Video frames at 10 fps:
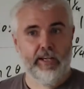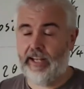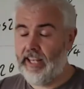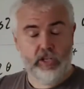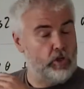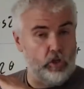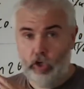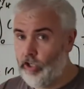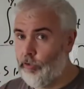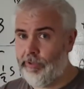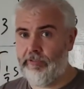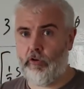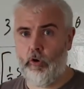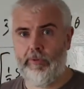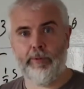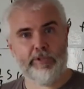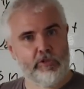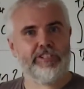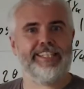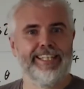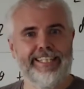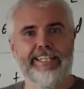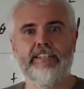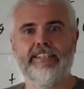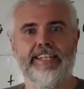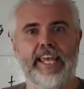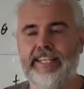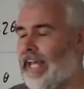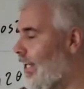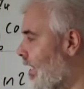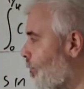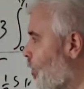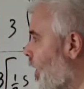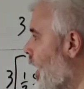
Again, you could look it up in the formula, but you still needed to take that leap.